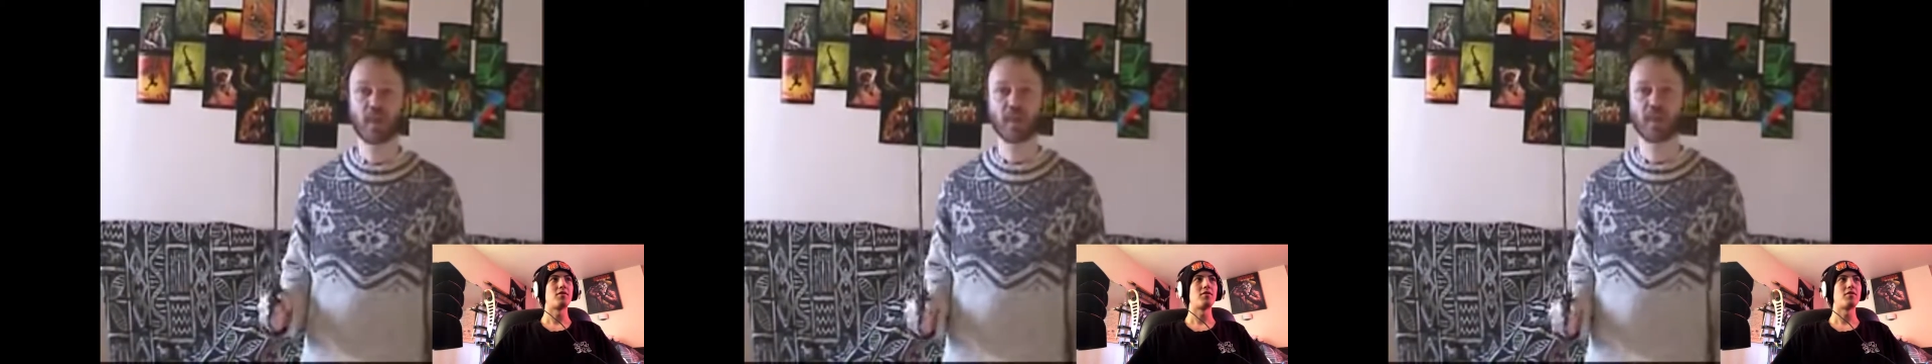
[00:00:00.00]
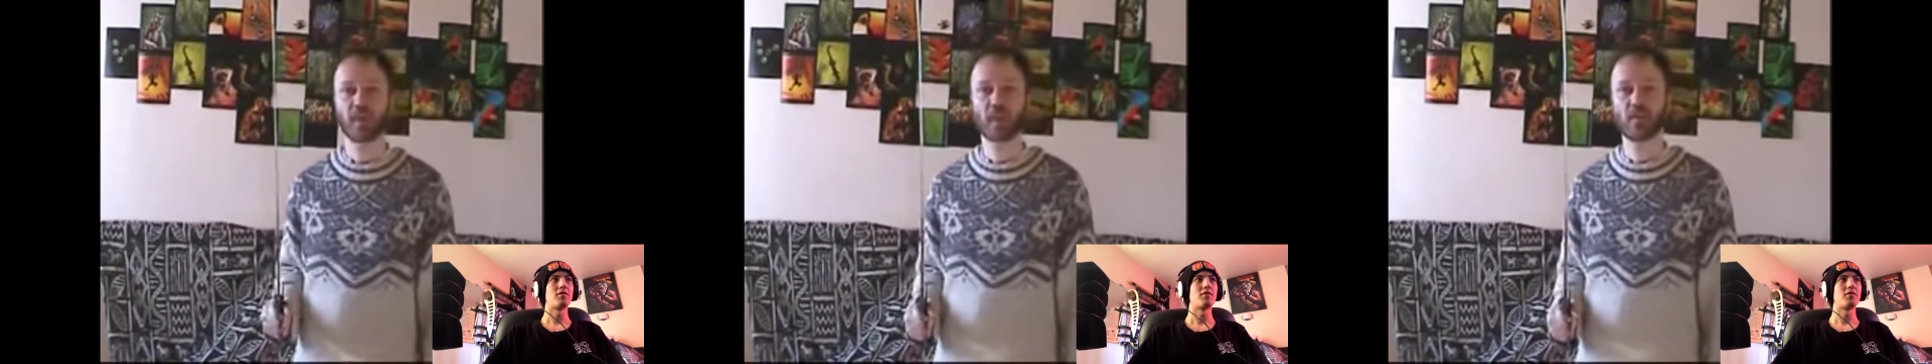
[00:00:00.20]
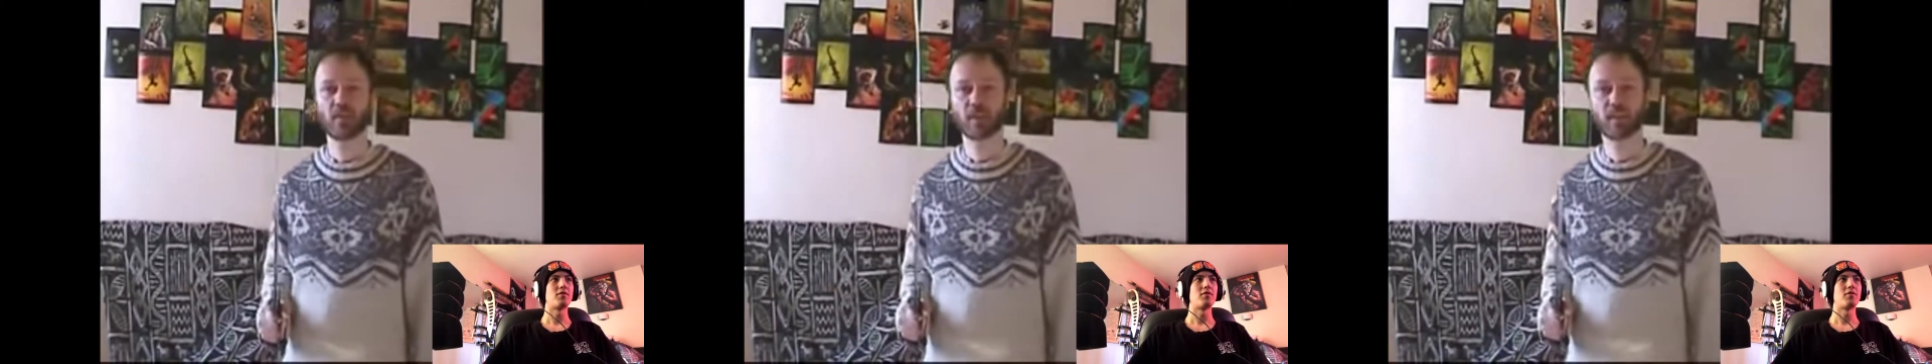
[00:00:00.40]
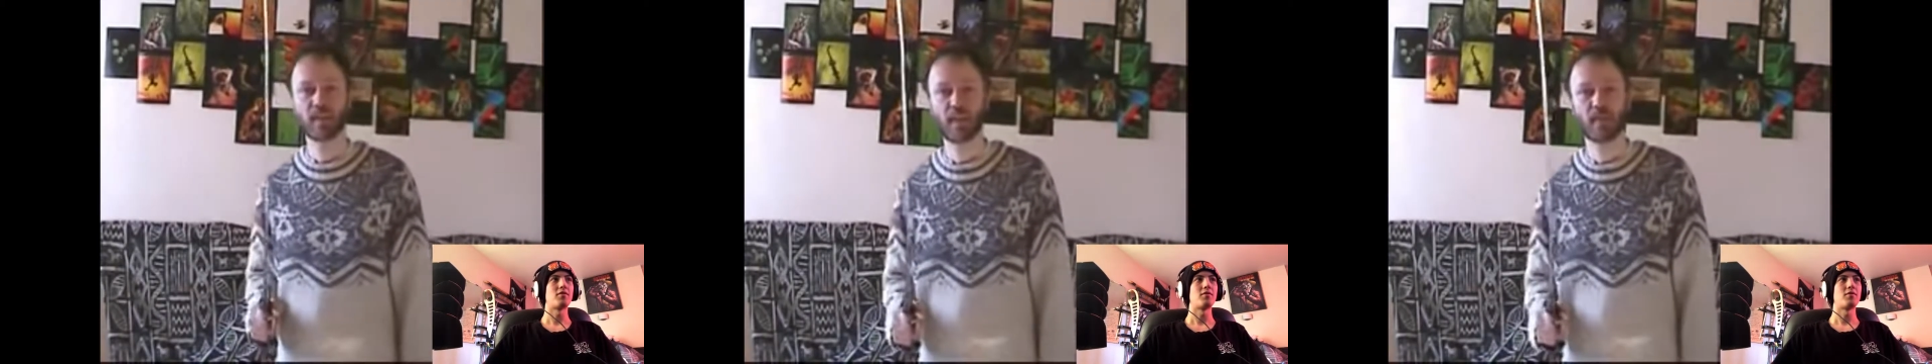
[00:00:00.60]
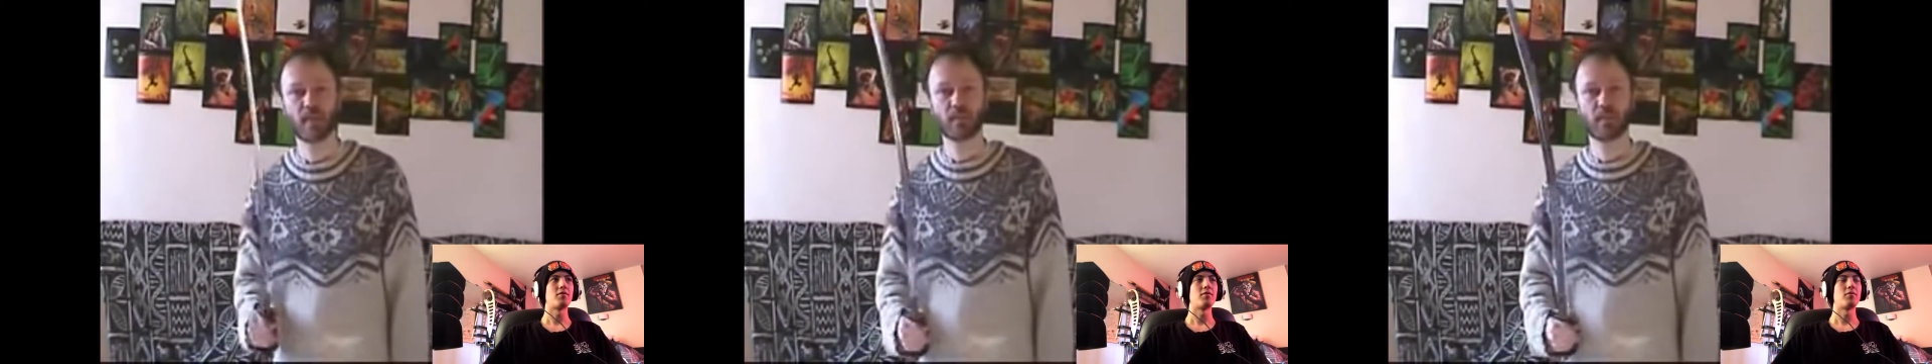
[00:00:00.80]
Now the
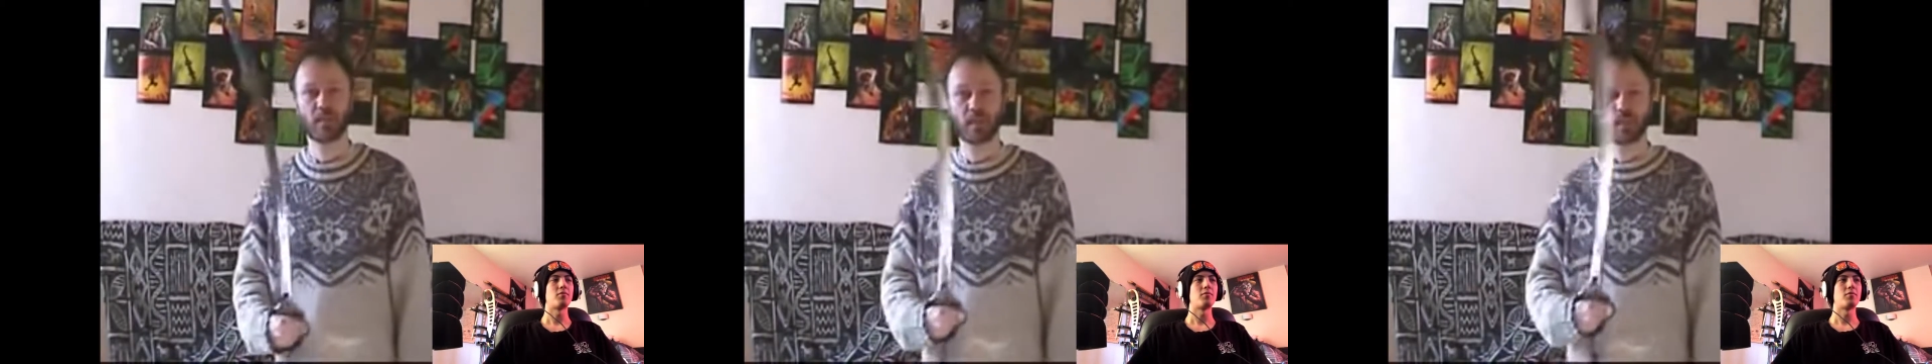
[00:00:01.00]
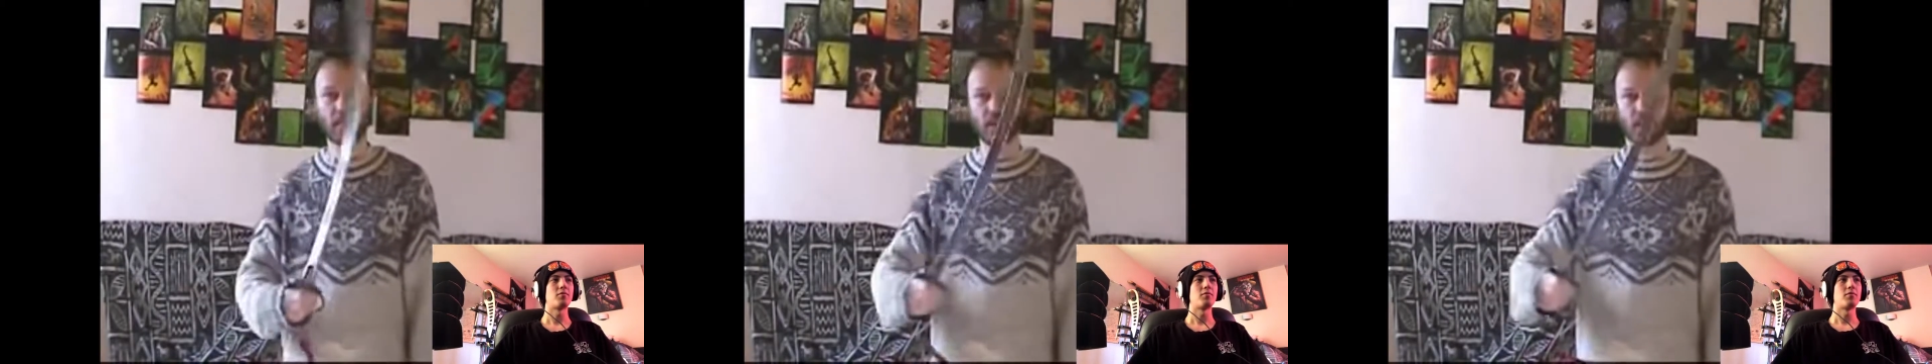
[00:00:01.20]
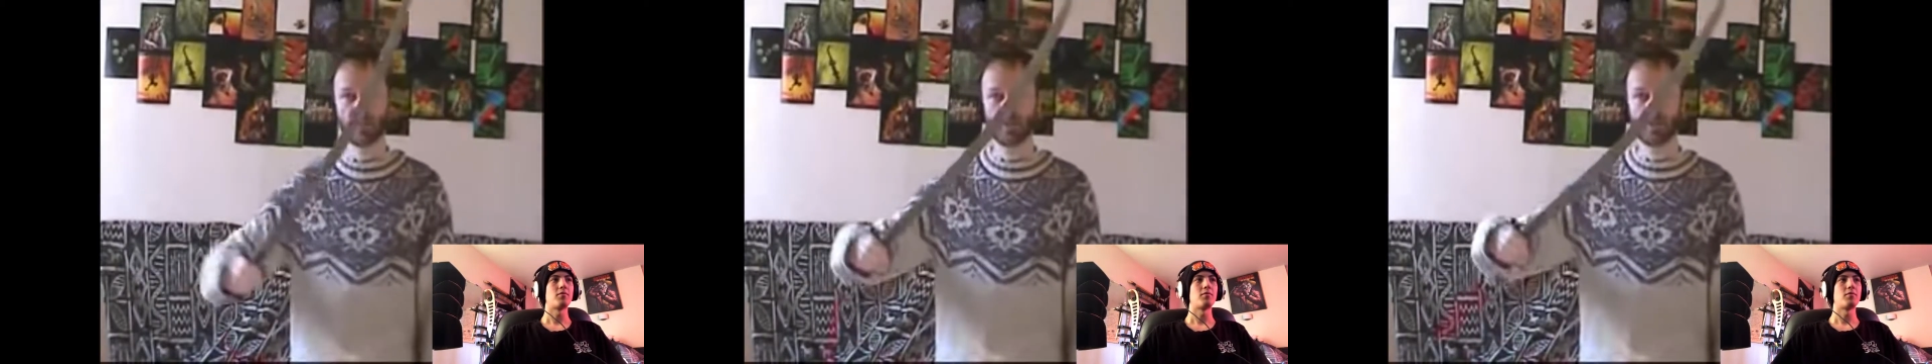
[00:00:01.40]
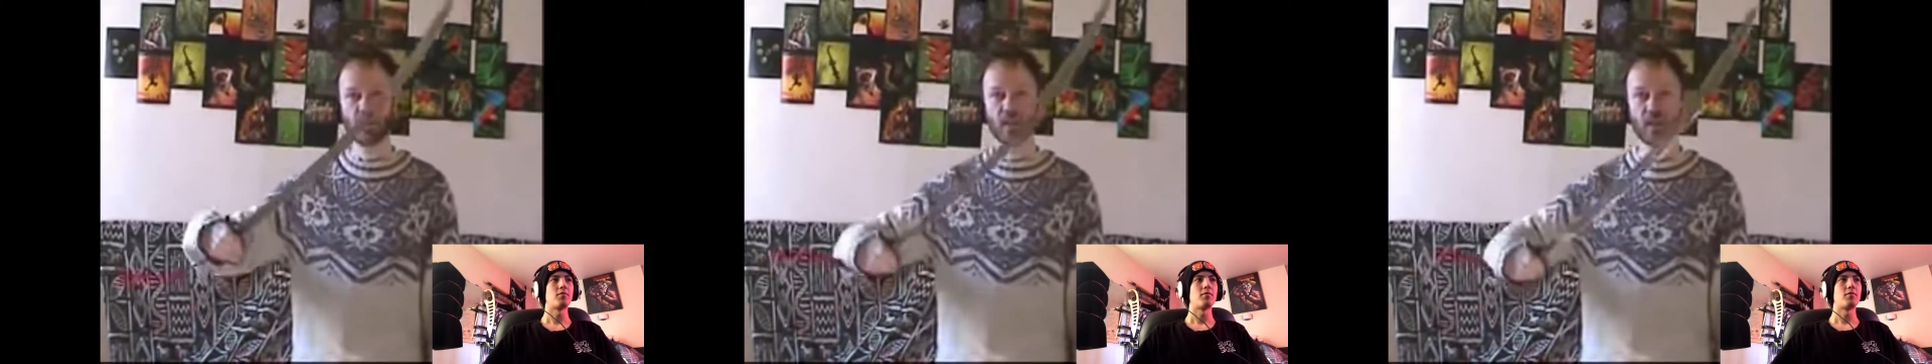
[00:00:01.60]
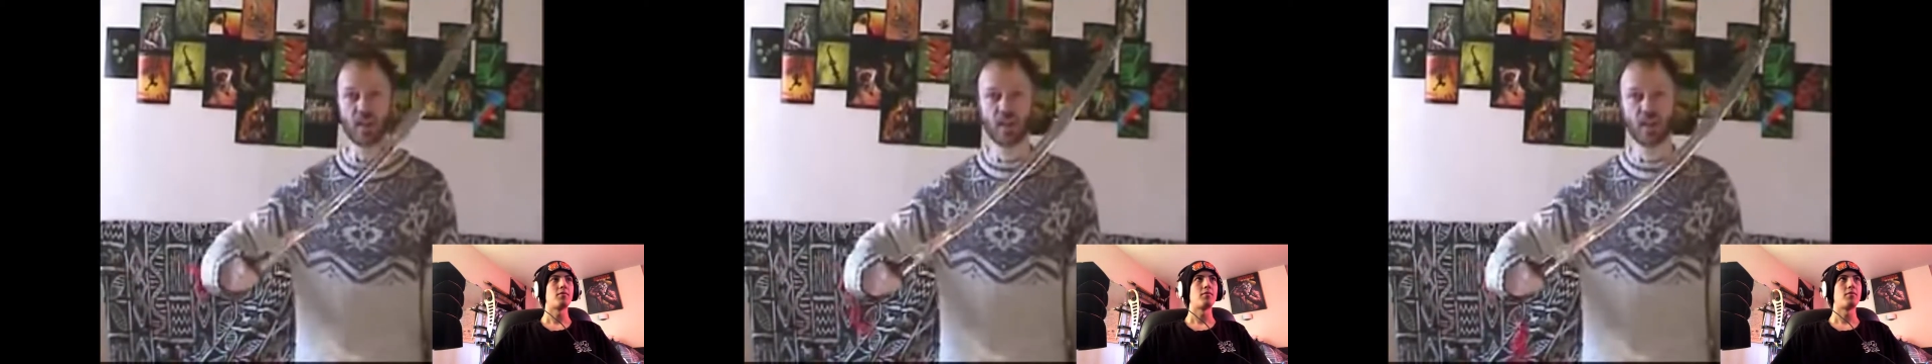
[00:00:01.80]
saber is, as you can
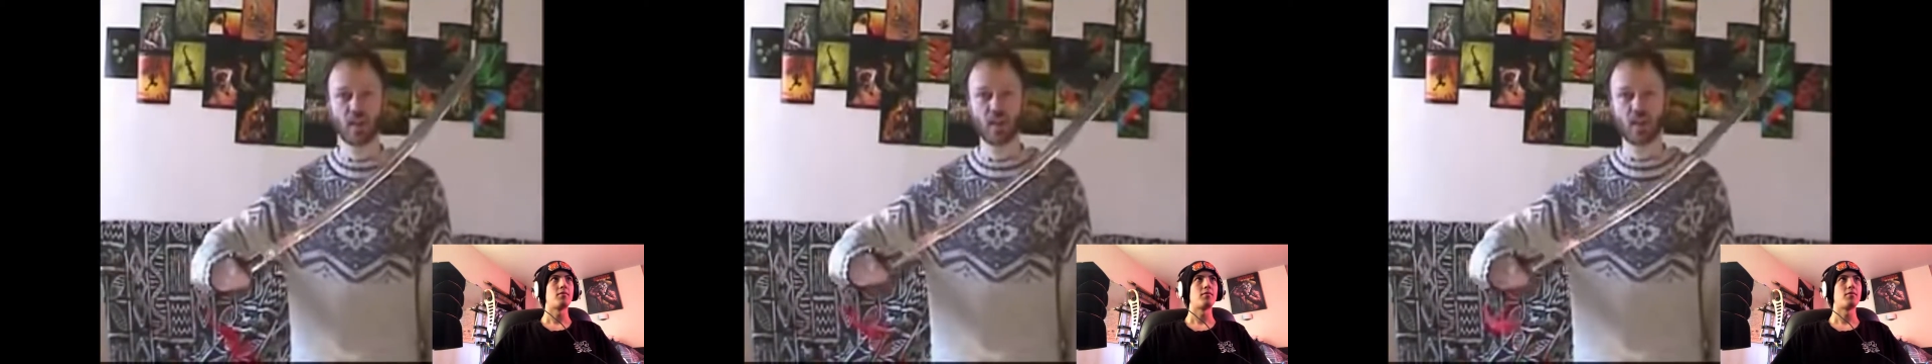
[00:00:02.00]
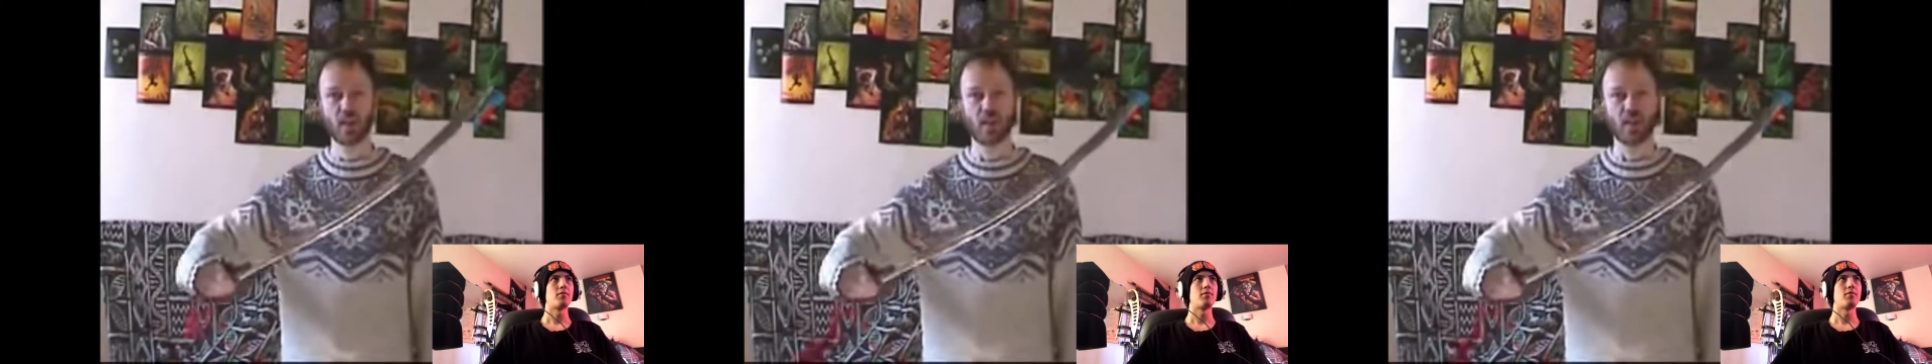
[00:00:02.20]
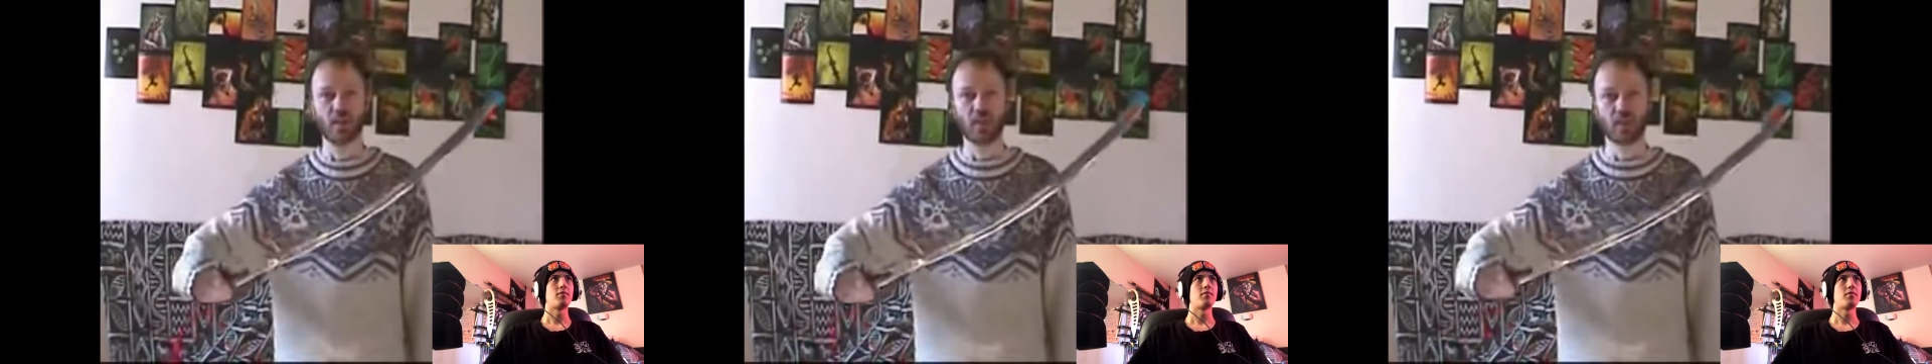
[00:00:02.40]
see, curved.